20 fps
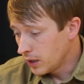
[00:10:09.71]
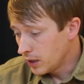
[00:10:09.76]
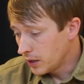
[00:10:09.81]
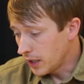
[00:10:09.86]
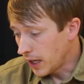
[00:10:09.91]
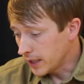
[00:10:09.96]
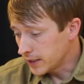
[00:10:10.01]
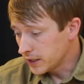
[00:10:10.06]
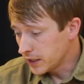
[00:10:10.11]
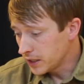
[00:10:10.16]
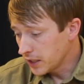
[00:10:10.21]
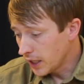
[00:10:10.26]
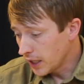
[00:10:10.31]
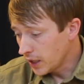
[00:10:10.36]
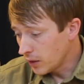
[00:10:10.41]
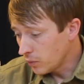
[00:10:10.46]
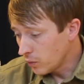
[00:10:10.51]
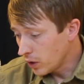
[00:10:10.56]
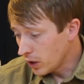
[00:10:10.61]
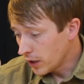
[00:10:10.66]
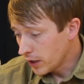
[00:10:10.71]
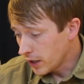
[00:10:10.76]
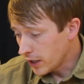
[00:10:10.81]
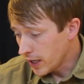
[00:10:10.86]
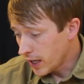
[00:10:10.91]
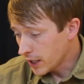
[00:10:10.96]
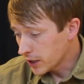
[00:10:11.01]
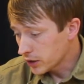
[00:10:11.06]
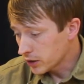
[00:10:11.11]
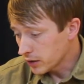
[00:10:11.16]
1991, the
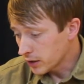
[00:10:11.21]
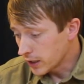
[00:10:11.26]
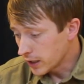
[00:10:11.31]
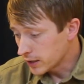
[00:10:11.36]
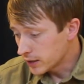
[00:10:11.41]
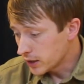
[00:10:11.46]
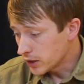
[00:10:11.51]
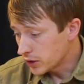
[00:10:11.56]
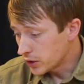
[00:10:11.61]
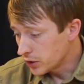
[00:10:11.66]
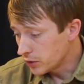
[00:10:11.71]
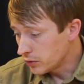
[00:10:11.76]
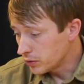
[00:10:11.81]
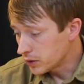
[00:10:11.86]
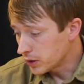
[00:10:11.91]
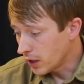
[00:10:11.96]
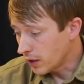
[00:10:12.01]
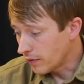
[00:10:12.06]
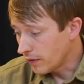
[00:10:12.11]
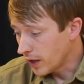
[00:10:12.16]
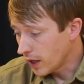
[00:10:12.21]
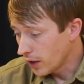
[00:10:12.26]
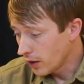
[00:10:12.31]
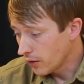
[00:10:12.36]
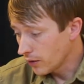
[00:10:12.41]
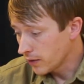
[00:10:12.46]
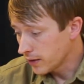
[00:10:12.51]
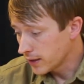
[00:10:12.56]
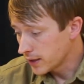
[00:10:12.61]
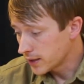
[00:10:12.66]
National Institutes of
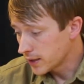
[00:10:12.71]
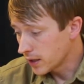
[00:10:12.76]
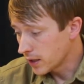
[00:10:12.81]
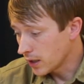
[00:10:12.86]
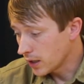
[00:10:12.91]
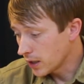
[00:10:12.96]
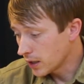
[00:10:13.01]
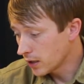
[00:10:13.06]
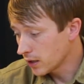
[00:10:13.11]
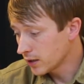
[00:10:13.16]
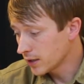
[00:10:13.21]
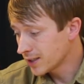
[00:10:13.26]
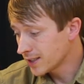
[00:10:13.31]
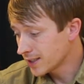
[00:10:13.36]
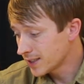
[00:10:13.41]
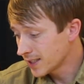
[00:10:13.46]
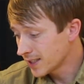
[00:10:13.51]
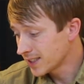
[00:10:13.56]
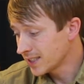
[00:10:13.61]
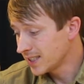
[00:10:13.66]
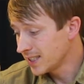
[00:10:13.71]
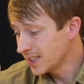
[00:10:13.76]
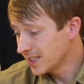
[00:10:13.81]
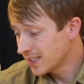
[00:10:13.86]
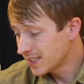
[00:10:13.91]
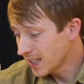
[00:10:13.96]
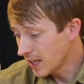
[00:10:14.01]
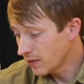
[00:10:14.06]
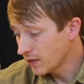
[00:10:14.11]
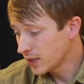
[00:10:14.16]
Health listed
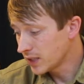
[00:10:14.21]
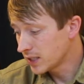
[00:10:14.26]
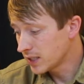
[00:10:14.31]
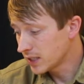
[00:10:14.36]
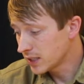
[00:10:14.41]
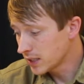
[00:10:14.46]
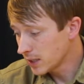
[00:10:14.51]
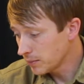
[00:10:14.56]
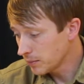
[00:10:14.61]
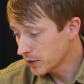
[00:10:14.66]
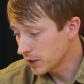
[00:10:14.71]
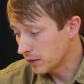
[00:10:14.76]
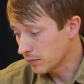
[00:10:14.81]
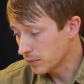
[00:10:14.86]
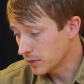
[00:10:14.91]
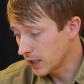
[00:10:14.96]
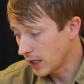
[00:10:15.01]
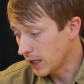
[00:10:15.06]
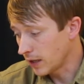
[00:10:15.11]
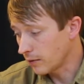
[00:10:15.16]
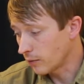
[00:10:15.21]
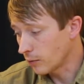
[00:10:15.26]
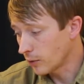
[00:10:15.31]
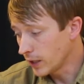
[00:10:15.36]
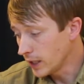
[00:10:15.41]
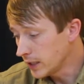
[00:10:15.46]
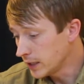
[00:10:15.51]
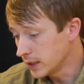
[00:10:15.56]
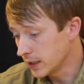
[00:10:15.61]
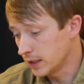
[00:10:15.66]
167 symptoms and
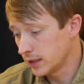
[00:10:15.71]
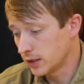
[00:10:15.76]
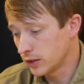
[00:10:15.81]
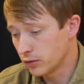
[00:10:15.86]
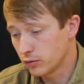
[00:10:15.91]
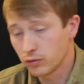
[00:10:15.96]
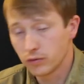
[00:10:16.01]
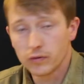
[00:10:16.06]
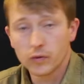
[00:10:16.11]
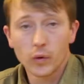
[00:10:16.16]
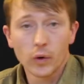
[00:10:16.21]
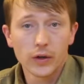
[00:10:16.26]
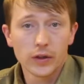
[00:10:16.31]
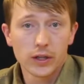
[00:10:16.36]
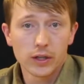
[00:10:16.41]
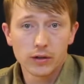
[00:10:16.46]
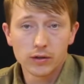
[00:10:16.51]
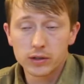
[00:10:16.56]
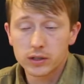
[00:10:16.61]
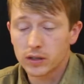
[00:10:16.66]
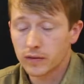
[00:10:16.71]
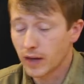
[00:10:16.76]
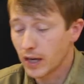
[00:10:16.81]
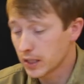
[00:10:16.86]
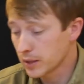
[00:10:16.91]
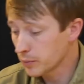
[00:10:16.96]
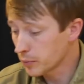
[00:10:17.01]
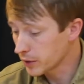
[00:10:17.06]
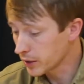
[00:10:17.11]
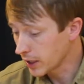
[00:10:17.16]
reasons to avoid the use of
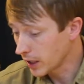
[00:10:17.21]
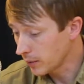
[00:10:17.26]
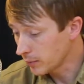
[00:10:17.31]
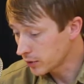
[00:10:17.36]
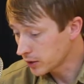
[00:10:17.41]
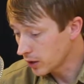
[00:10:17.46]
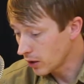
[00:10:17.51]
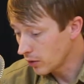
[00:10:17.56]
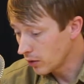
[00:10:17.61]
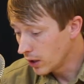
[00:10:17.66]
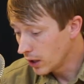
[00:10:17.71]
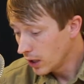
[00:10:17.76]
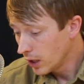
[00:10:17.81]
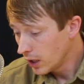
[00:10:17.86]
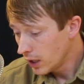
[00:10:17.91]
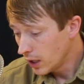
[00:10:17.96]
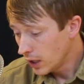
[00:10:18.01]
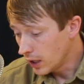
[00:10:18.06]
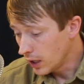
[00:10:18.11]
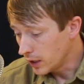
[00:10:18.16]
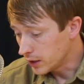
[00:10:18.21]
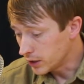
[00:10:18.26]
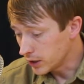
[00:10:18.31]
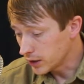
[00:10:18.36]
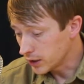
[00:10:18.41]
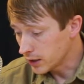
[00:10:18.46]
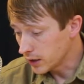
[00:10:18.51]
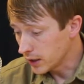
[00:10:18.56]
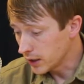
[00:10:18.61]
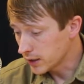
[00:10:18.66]
aspartame. So it
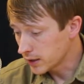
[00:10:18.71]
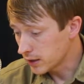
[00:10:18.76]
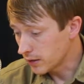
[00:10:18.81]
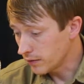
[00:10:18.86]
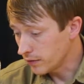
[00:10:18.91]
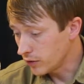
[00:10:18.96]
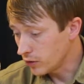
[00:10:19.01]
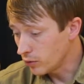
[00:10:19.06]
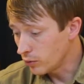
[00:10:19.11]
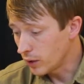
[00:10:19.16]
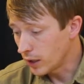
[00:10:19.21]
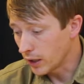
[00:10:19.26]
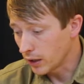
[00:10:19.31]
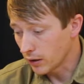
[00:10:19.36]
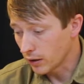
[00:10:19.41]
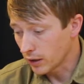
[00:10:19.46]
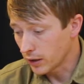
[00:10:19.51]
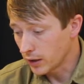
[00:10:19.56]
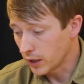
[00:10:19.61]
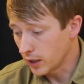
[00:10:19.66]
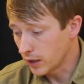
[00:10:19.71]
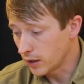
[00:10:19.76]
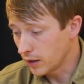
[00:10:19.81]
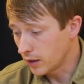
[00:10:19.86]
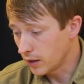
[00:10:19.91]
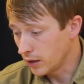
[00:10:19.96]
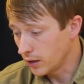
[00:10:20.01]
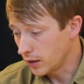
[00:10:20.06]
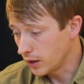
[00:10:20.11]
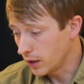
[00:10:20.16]
just lists a few here, and
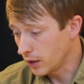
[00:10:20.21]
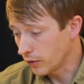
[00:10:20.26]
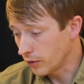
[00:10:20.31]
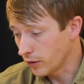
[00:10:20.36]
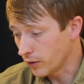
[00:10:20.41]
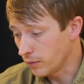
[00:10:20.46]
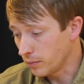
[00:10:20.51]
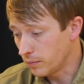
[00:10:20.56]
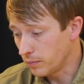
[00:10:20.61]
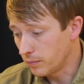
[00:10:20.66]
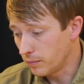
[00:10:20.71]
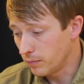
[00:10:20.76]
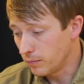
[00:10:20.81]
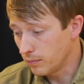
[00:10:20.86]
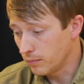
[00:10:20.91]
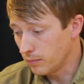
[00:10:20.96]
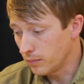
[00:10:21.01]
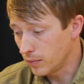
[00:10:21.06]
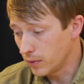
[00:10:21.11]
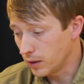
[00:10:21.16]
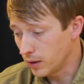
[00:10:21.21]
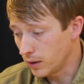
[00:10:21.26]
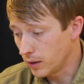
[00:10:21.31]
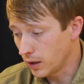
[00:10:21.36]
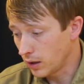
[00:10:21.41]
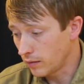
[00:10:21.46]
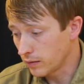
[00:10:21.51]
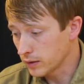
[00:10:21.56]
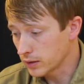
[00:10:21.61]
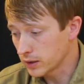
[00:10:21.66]
then
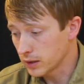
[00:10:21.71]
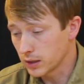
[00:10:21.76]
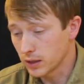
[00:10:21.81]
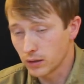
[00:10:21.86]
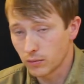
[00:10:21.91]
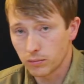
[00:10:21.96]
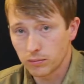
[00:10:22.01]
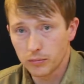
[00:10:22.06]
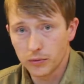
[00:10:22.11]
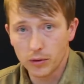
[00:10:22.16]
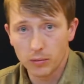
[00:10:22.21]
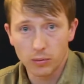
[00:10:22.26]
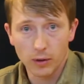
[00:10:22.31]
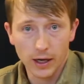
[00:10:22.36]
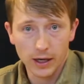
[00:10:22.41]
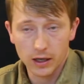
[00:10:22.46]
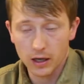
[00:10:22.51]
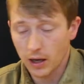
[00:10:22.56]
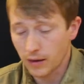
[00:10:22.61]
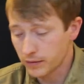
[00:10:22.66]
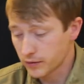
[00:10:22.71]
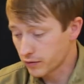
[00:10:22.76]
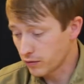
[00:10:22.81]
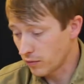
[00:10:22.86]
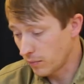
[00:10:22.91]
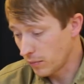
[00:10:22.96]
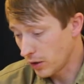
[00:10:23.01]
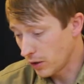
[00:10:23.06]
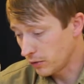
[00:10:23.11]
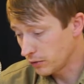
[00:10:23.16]
obviously the breakoffs
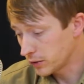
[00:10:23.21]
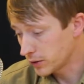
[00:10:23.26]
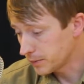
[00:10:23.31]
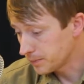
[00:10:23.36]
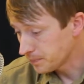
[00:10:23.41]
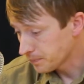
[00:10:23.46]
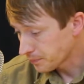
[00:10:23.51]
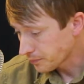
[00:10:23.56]
from those.